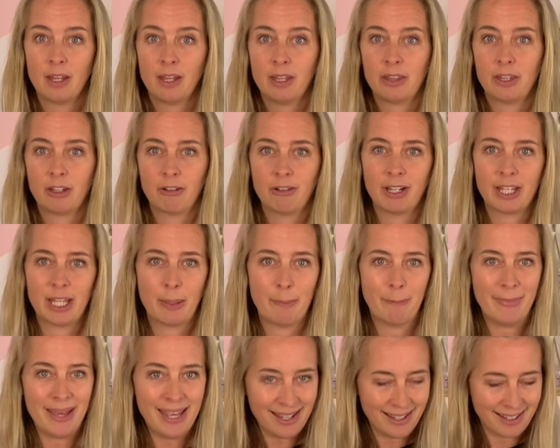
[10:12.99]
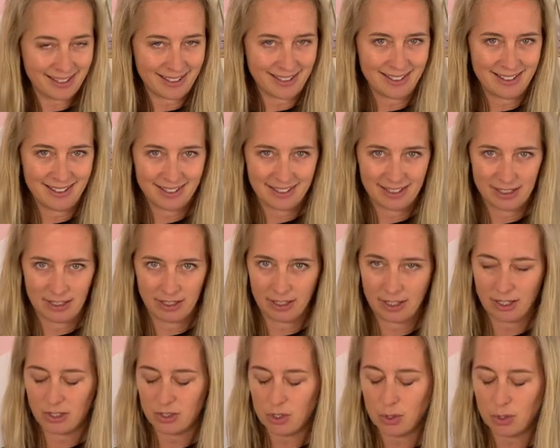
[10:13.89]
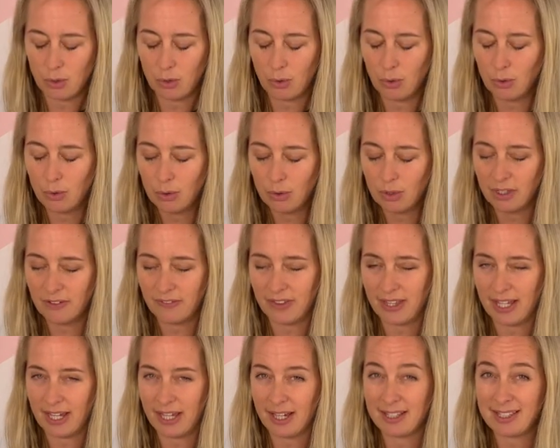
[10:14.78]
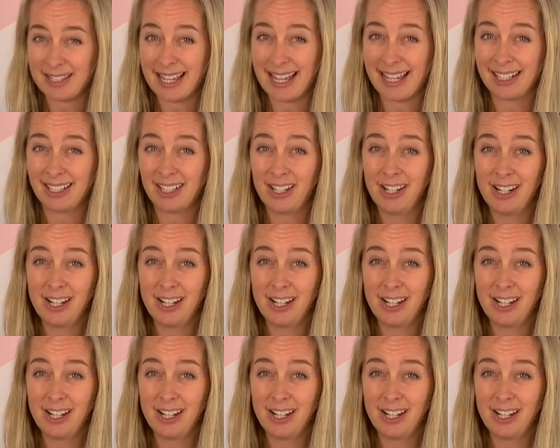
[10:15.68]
The Cricut Maker can cut all of that and